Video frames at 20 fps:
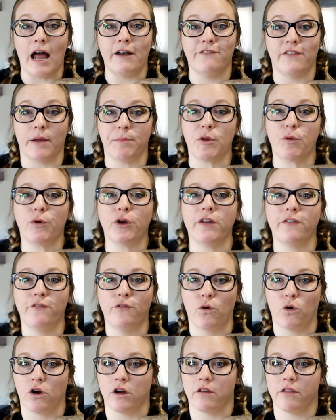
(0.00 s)
On February
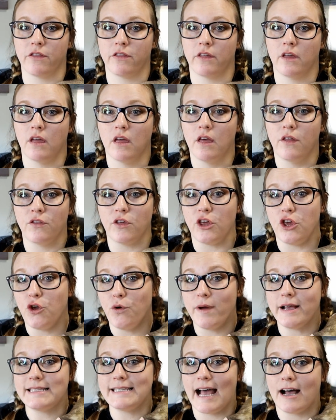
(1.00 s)
4th, the
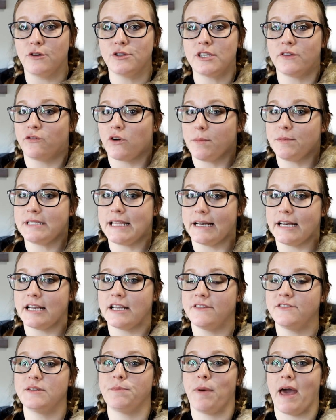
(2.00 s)
U.S. House of
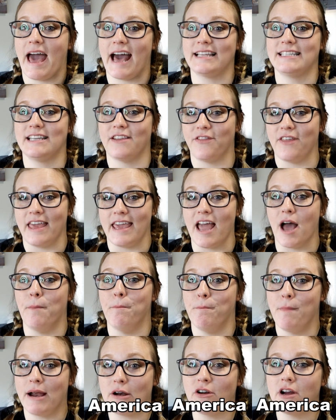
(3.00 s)
Representatives passed the
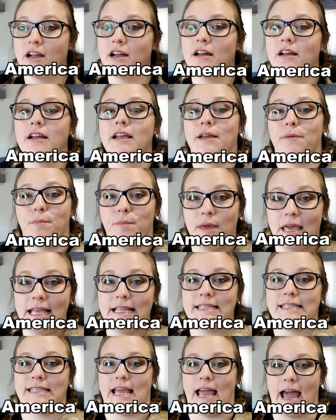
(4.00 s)
America
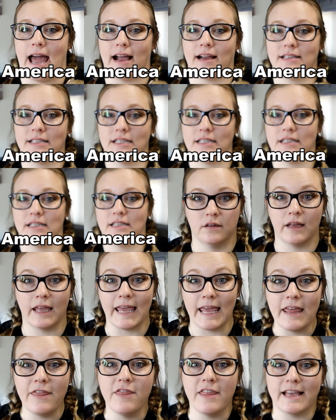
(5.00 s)
Competes Act.
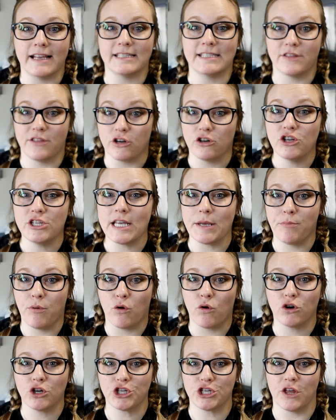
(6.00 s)
In this, there is a
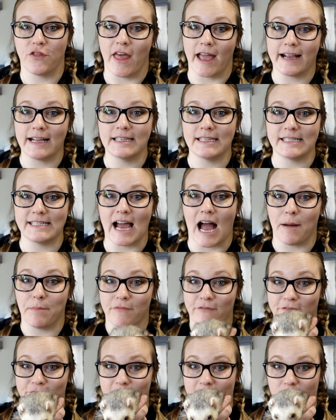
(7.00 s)
portion that can
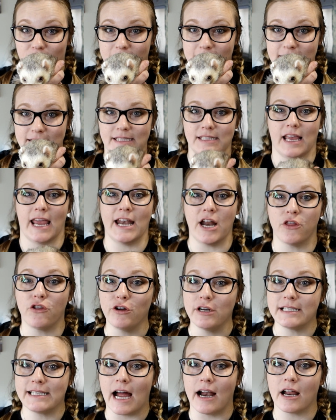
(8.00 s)
stop ferrets and
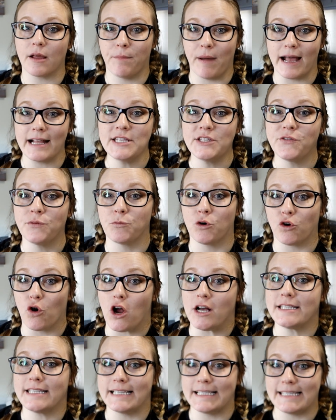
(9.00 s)
other exotic pets from
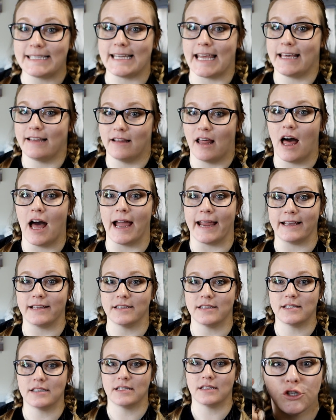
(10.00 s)
crossing state
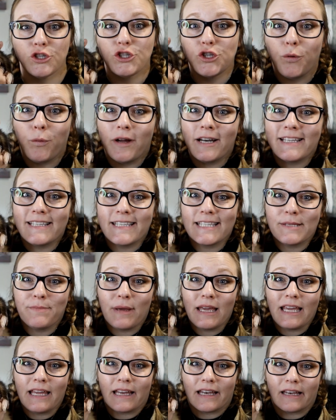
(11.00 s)
lines. So what does this
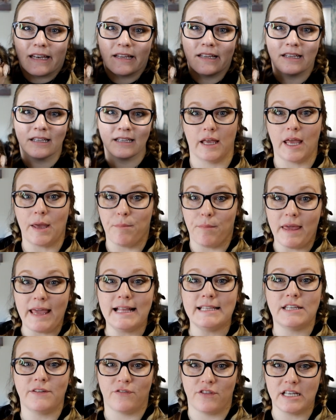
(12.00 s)
mean? It
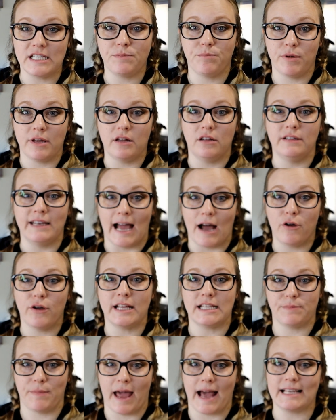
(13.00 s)
means if this bill now
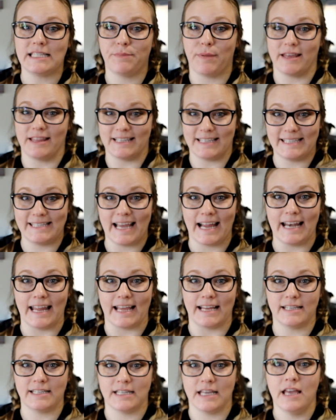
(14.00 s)
gets passed by the
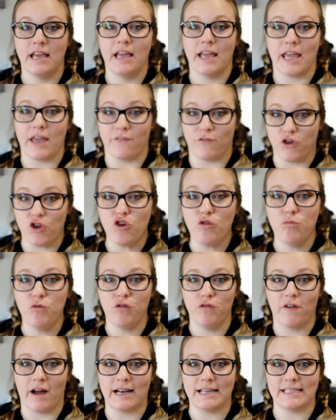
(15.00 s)
Senate, if you
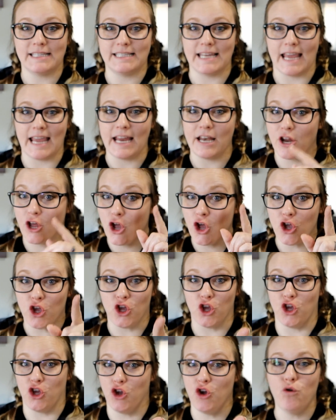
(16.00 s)
move out of state,
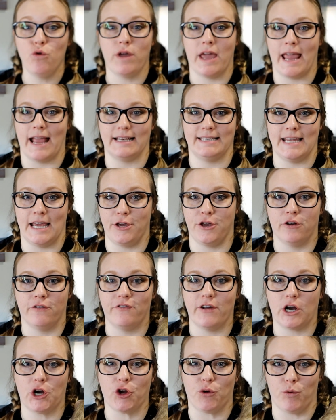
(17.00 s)
you can't take
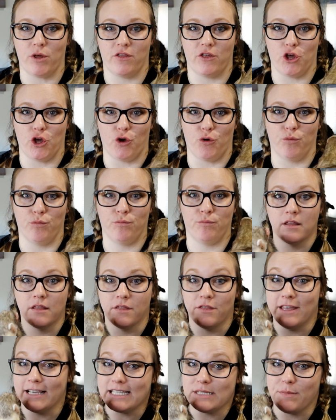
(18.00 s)
your ferret with you.
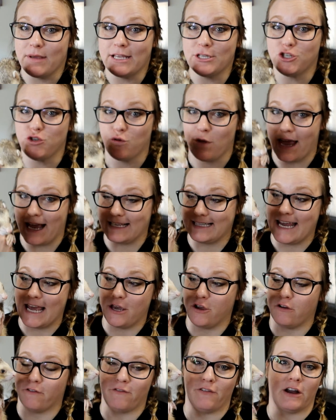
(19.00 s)
This means you can't
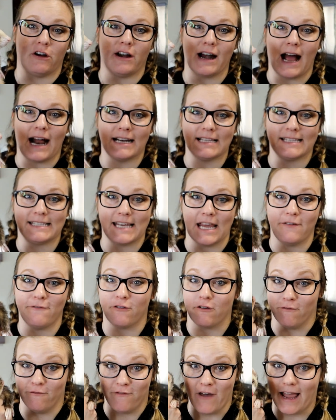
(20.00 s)
take your ferret out of
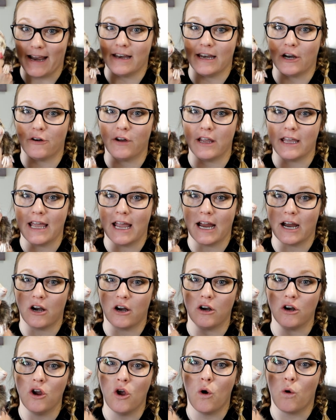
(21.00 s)
state for veterinary
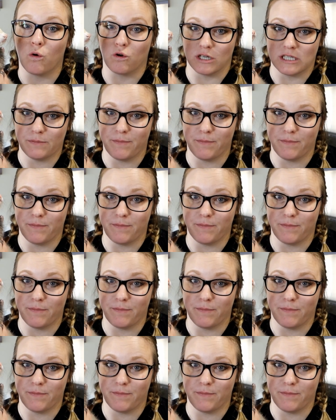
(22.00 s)
care or